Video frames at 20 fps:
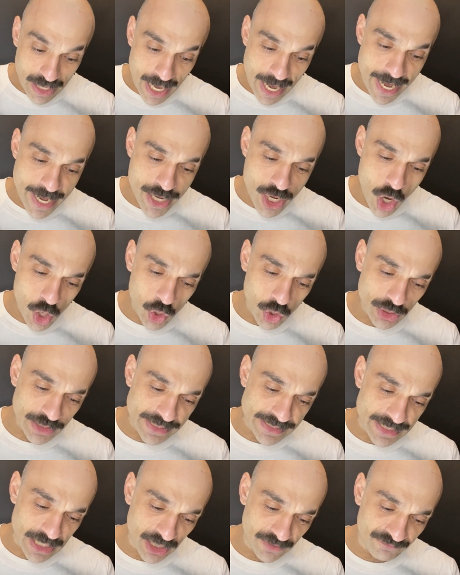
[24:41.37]
And no
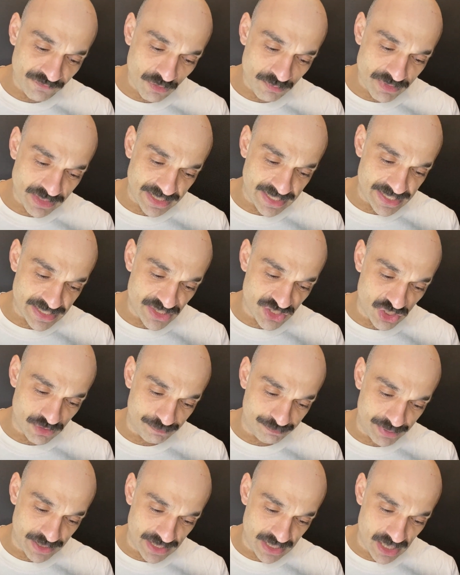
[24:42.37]
concern from his
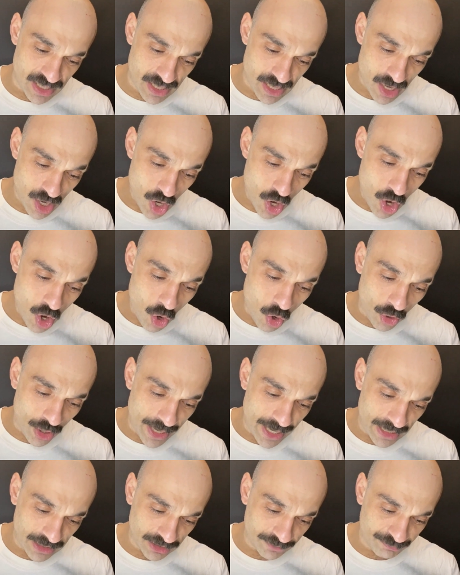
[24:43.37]
GP or
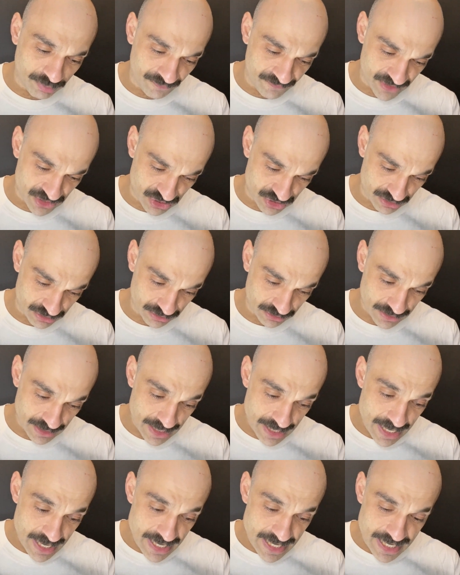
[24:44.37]
health professional.
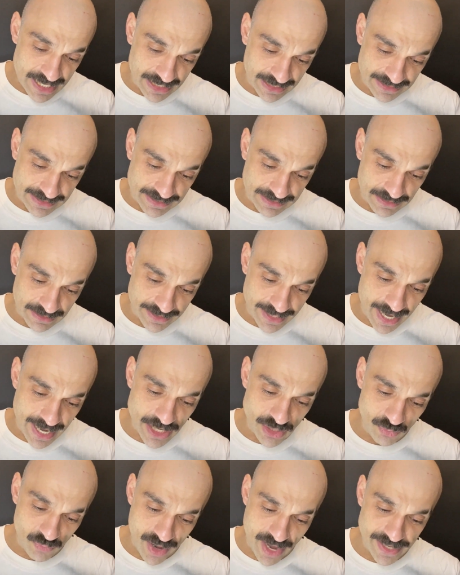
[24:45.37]
He has
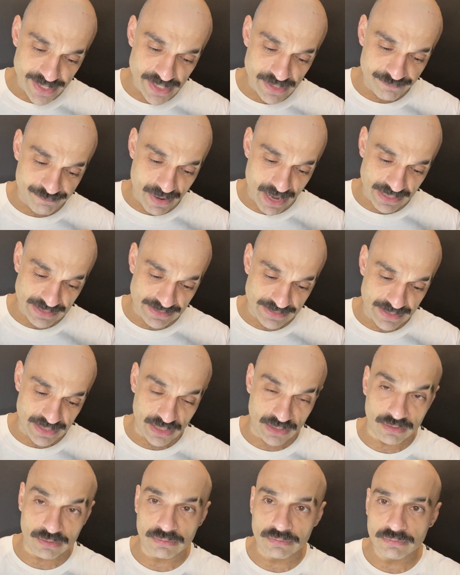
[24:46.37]
gained weight in past
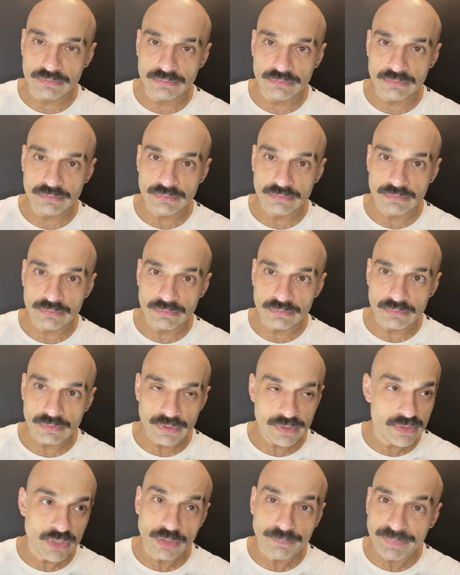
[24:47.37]
year.
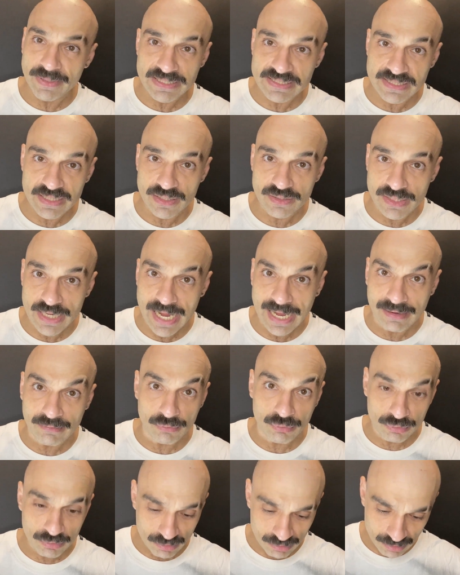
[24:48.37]
Not past year
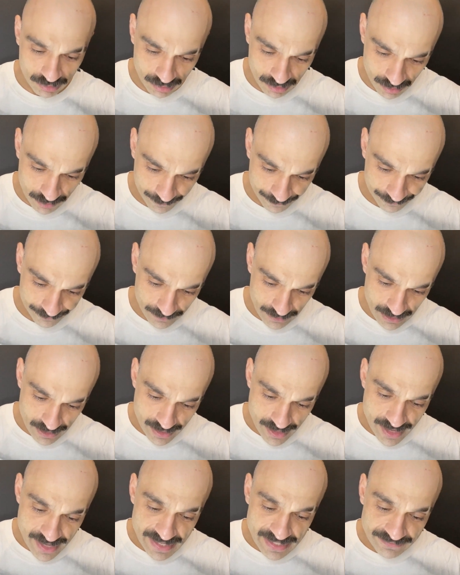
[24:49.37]
now.
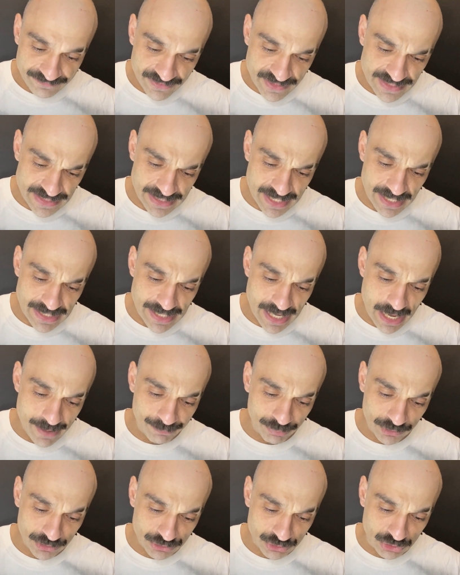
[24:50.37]
Physically
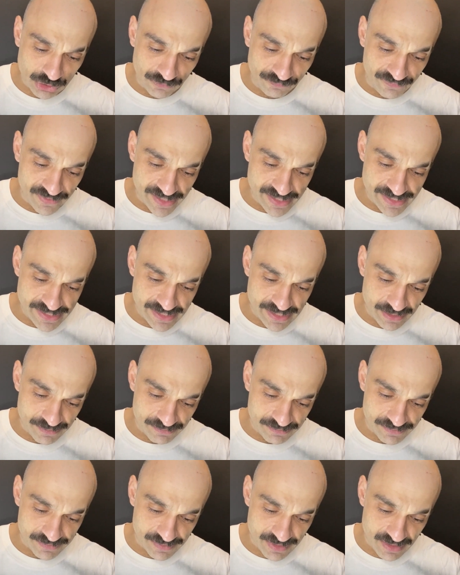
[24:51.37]
able to feed
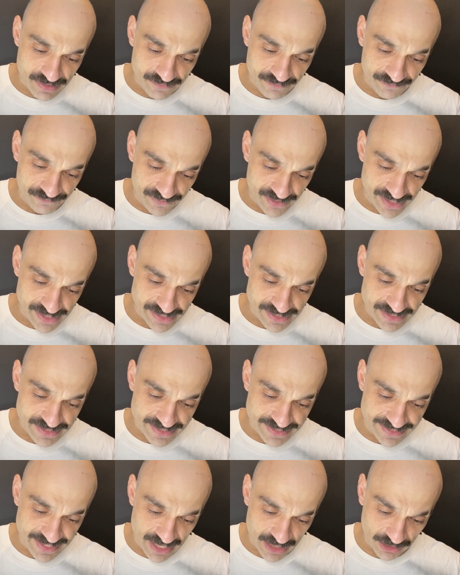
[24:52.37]

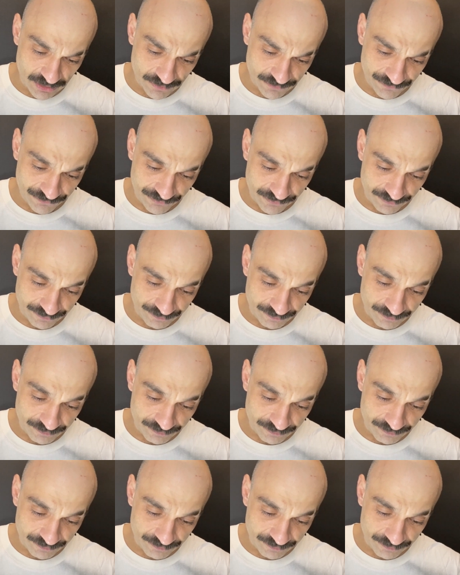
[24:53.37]
self